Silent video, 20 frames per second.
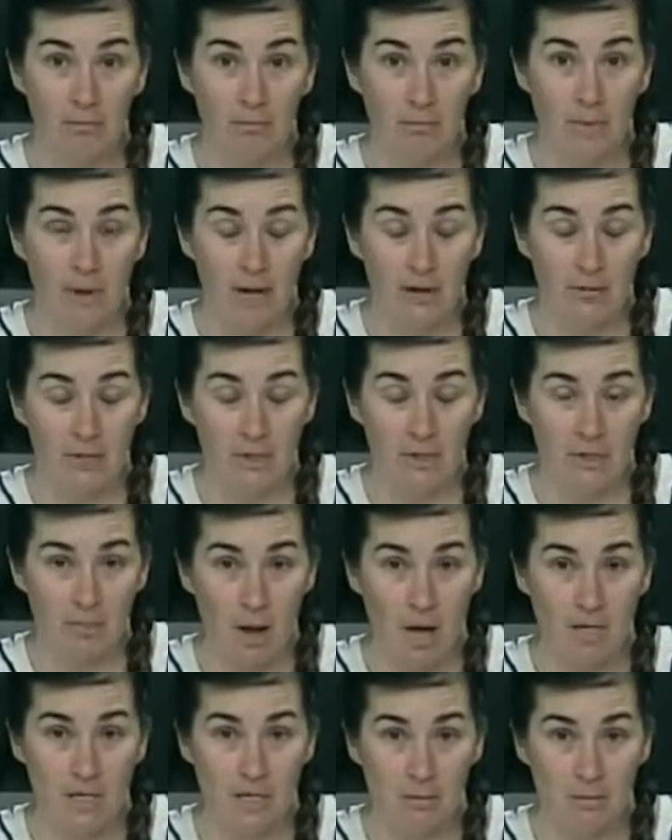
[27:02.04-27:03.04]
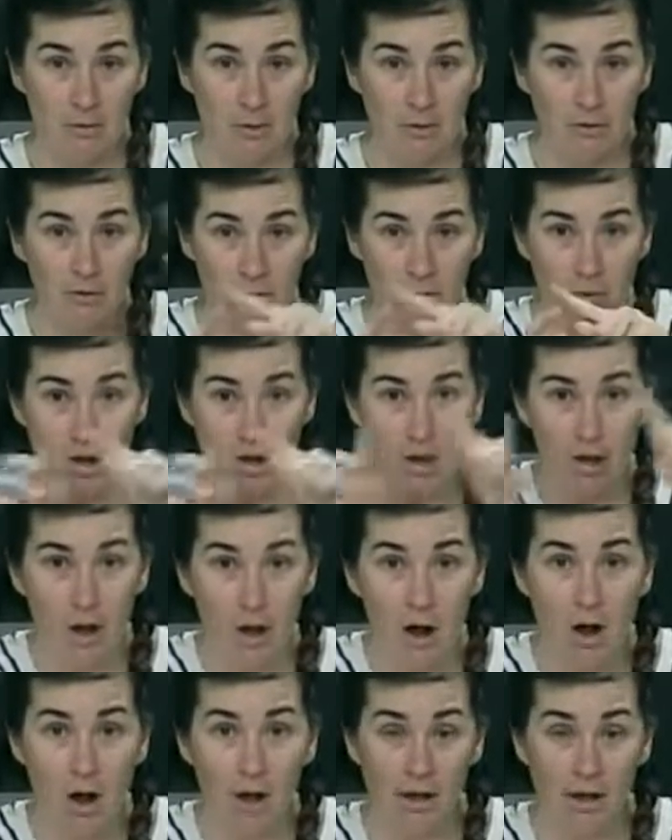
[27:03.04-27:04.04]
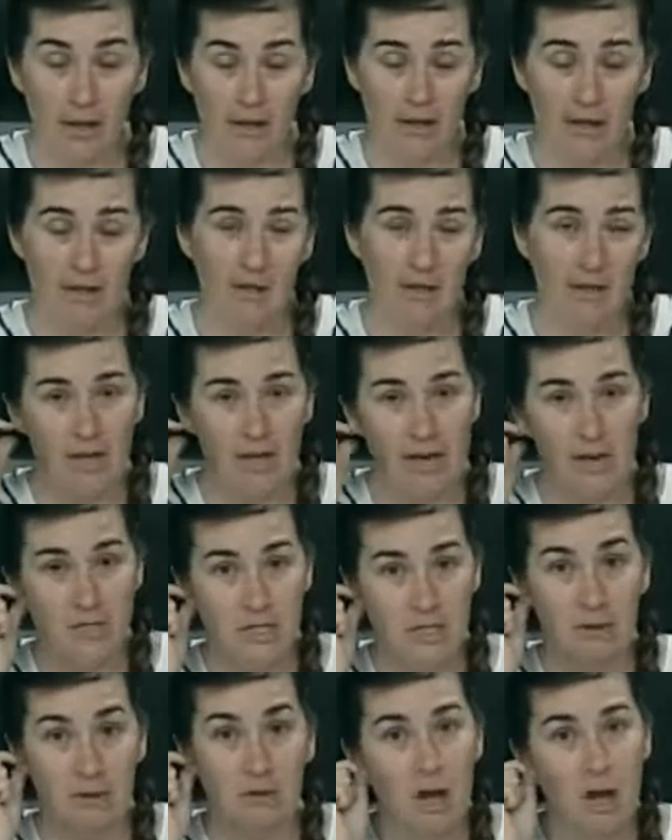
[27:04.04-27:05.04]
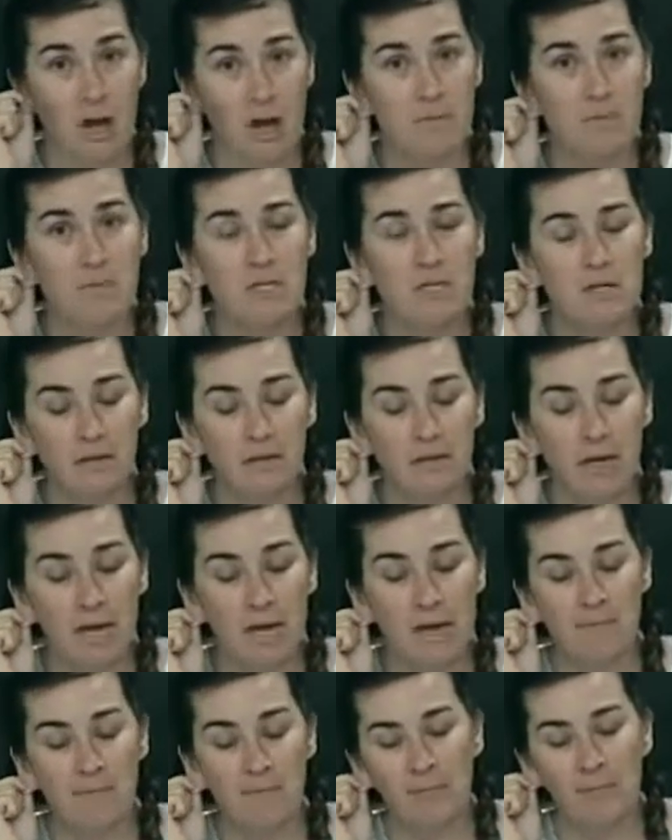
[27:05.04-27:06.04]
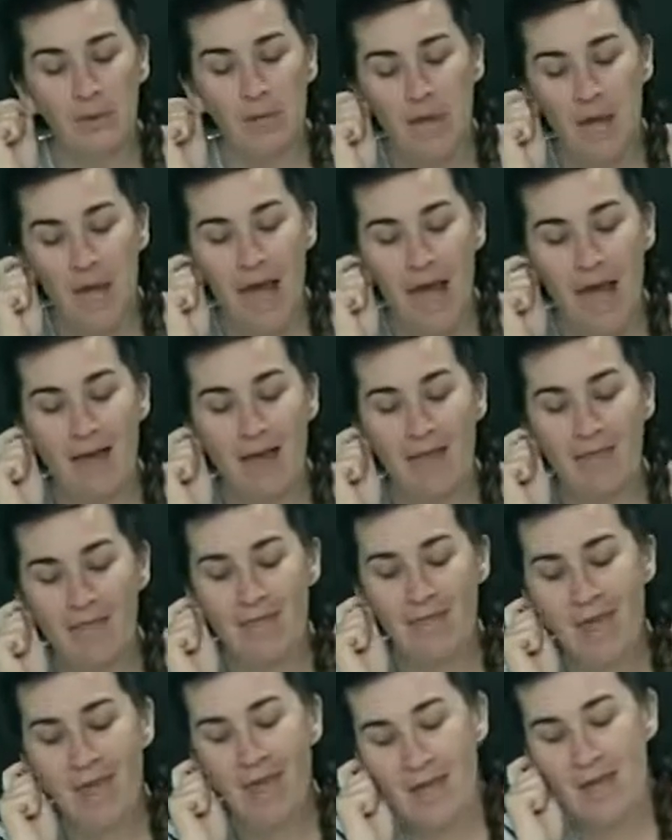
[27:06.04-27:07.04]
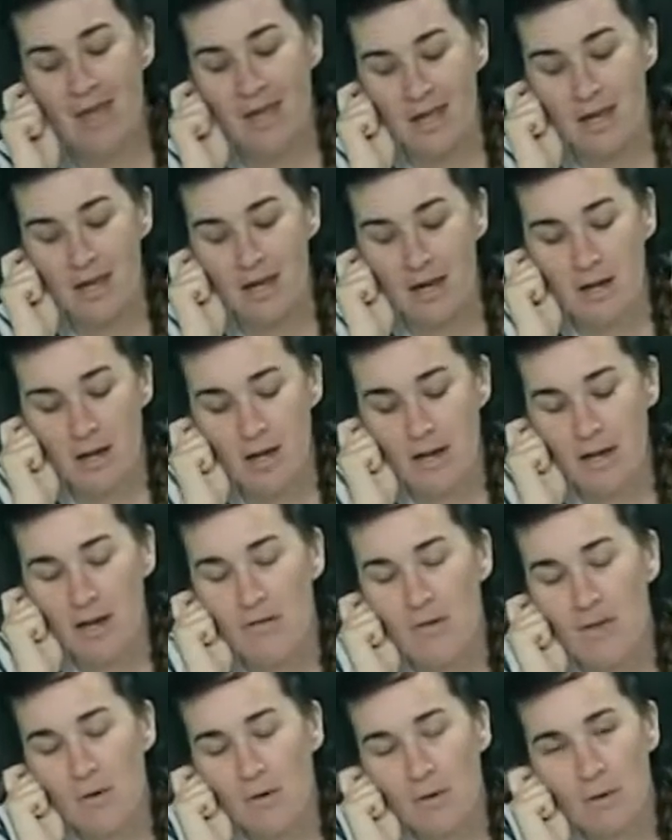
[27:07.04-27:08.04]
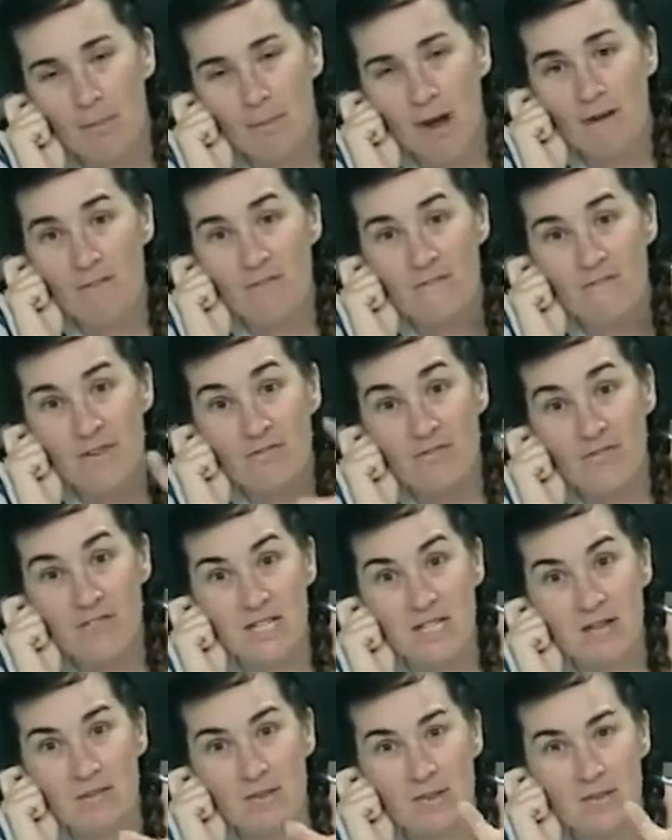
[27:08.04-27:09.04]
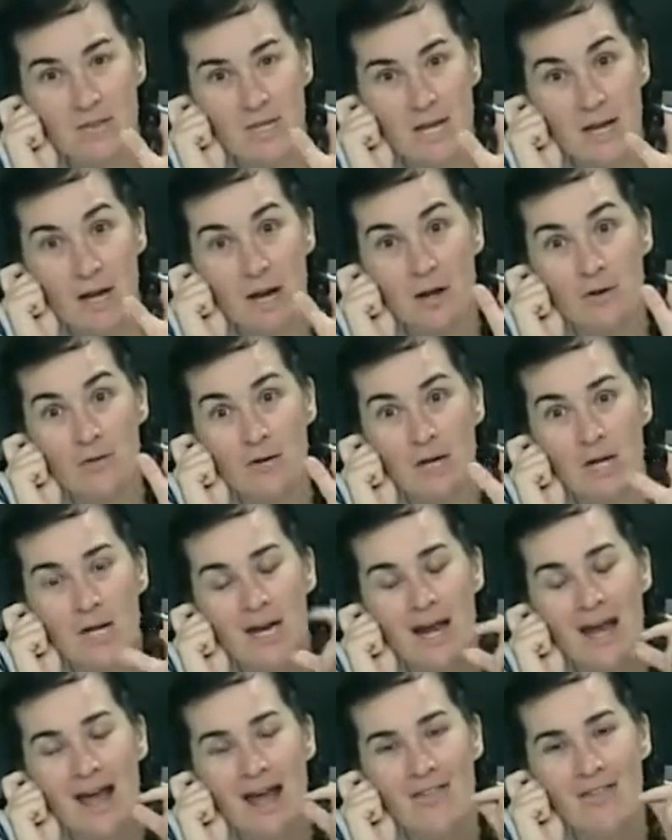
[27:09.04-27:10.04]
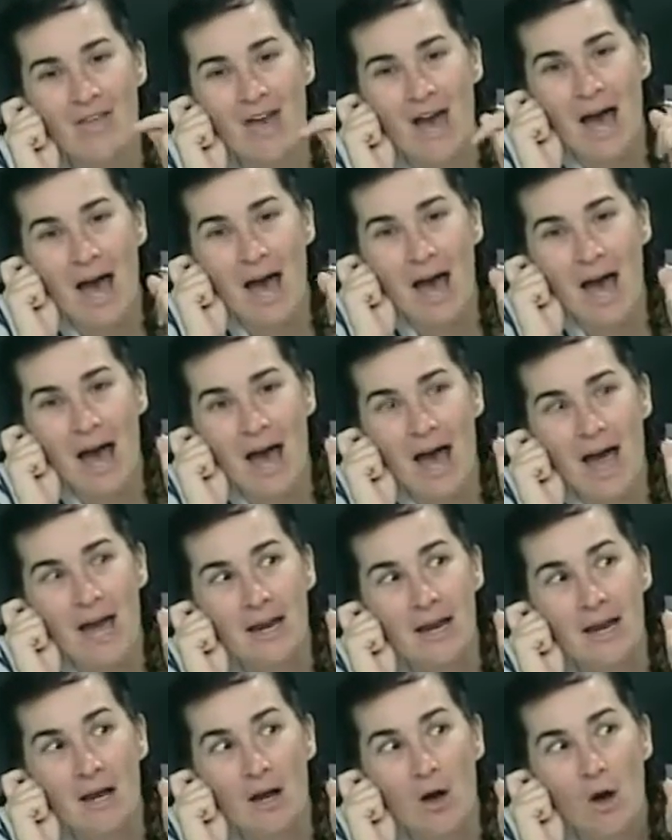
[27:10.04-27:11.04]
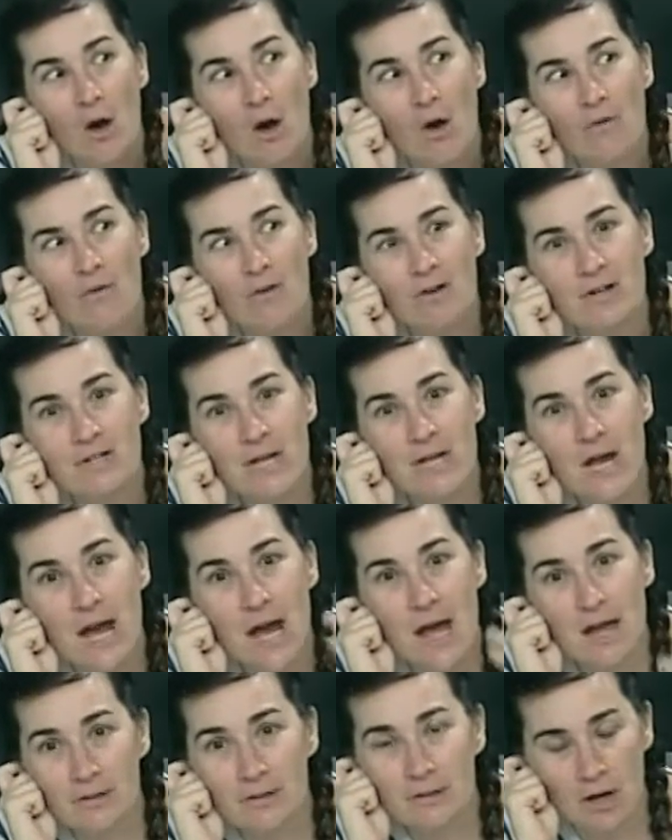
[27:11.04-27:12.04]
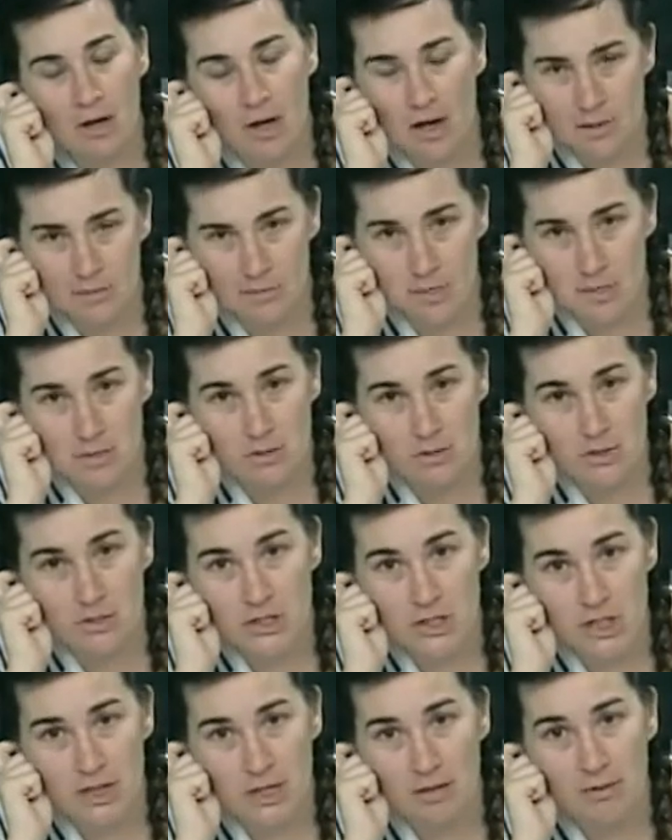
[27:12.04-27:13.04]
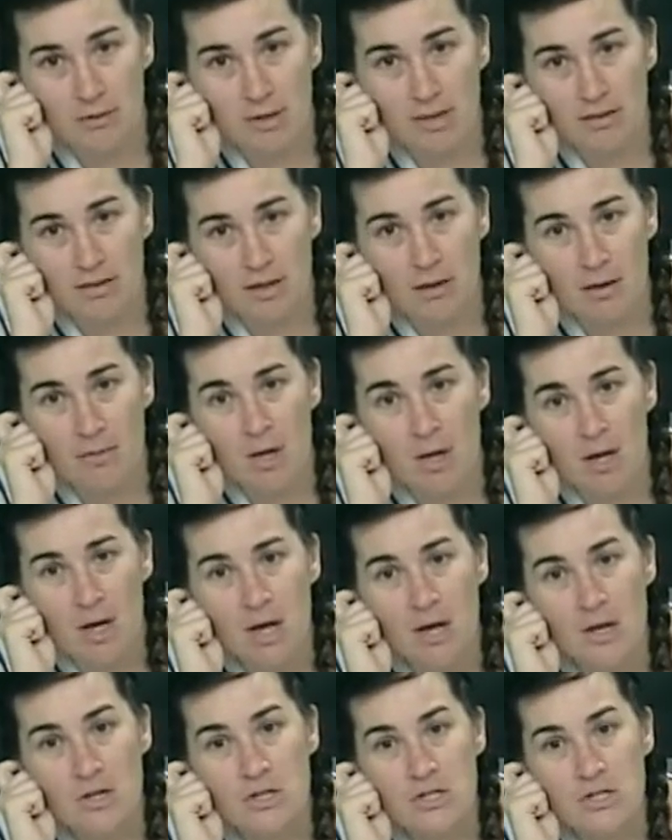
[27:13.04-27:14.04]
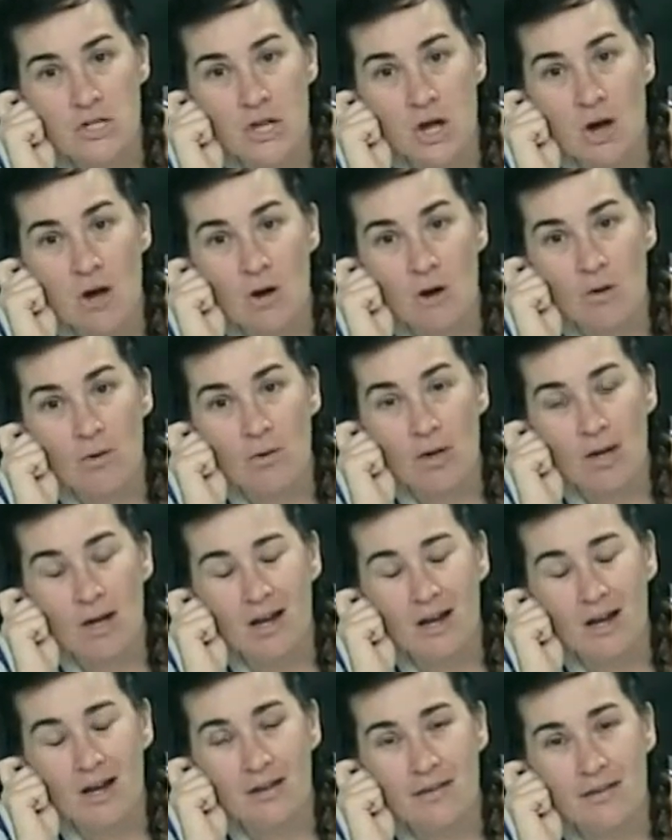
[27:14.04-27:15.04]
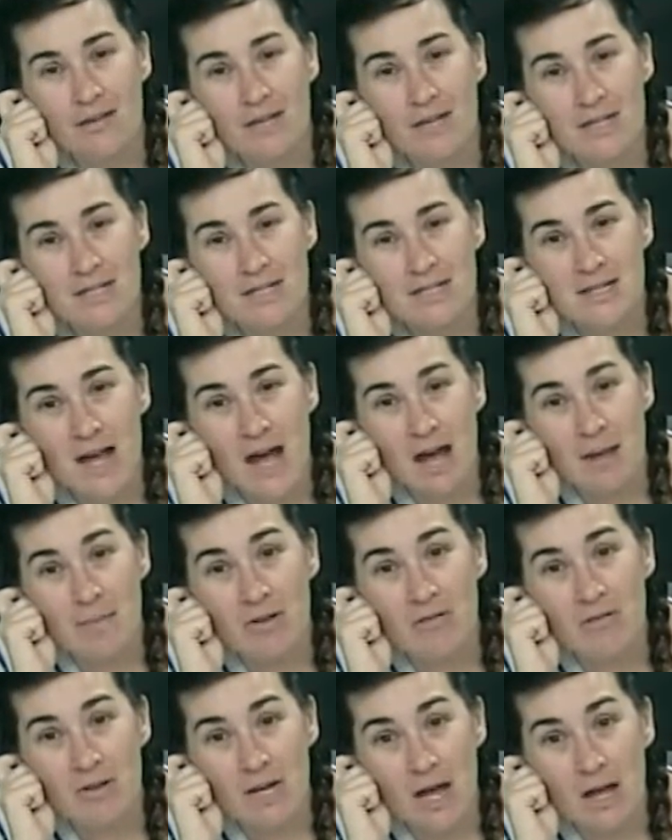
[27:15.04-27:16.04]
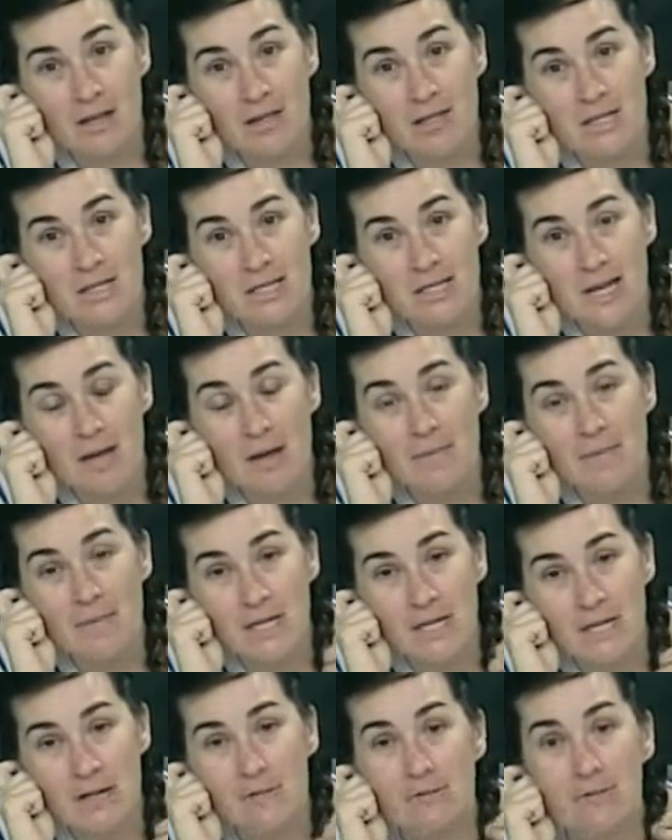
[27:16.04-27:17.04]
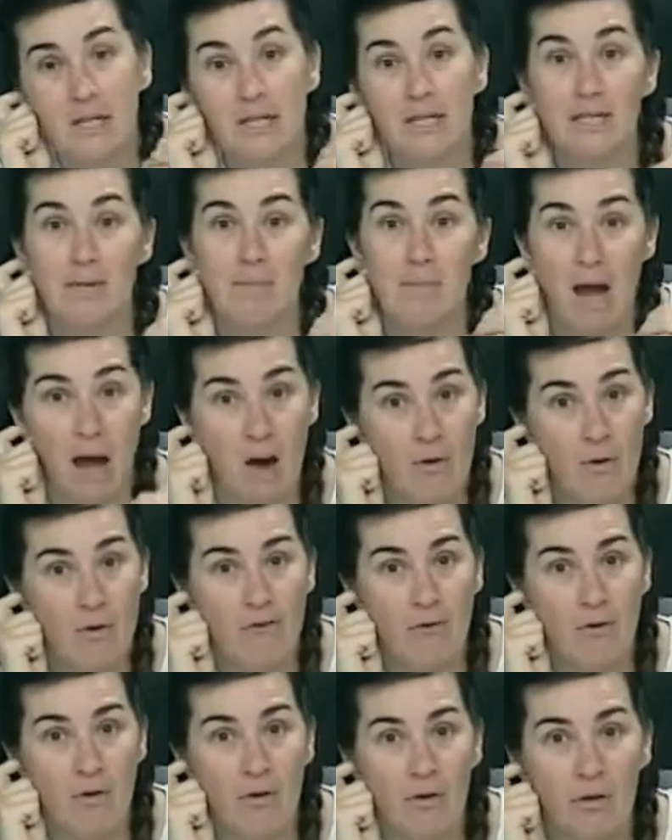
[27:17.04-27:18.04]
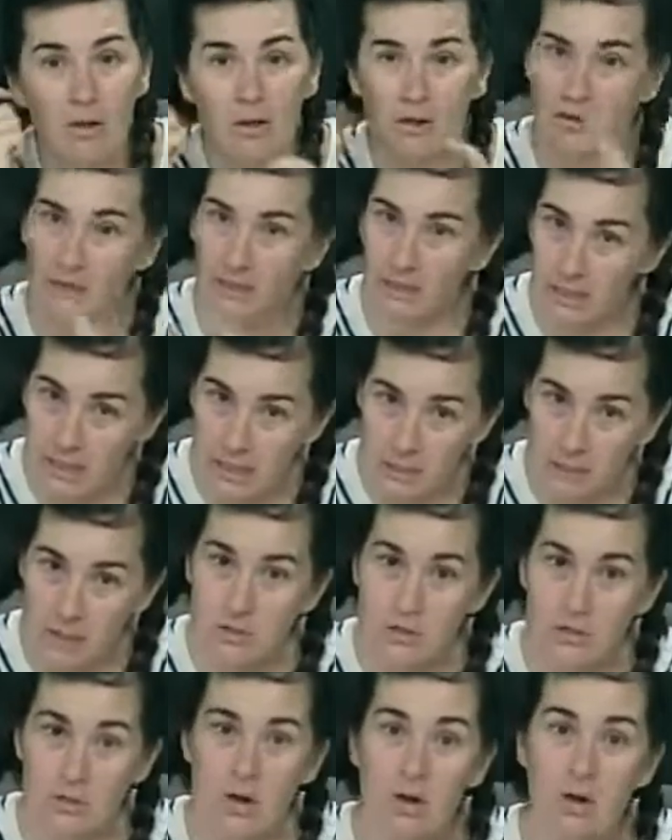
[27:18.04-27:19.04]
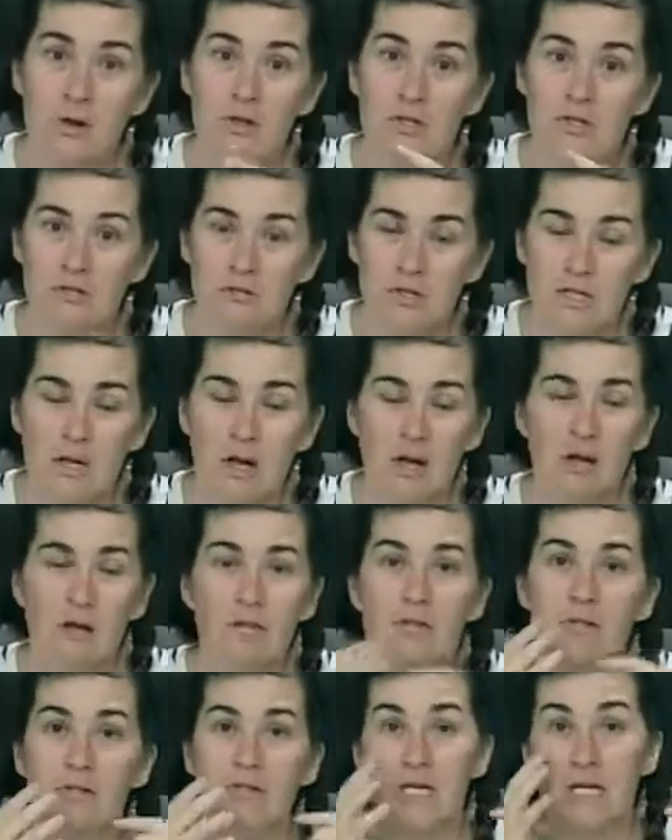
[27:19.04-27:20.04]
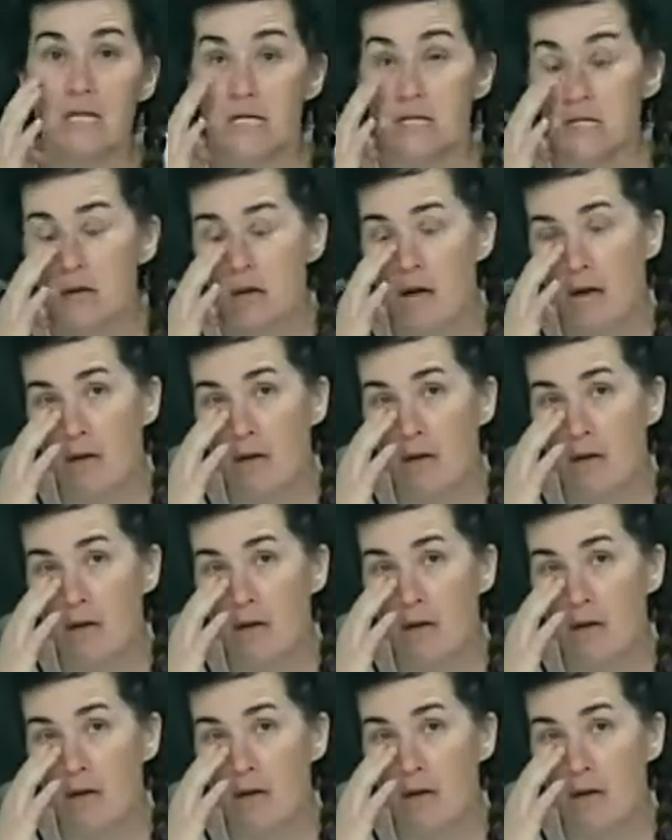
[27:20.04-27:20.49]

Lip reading: been responsible for all 11,000 crimes, okay? And then there were about 50 of those 800 that had over 10 crimes associated with them. So this type of analysis can be really powerful. You need controls, you need all of those things.